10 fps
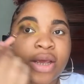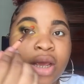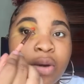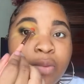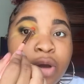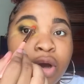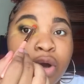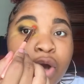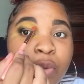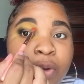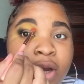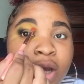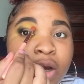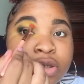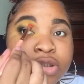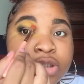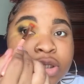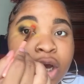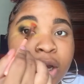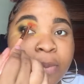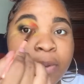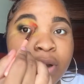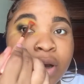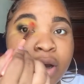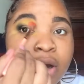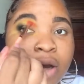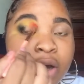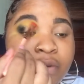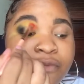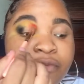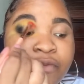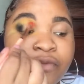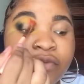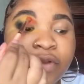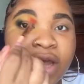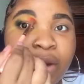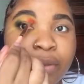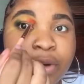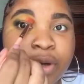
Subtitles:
and we are going with it on top of Flower.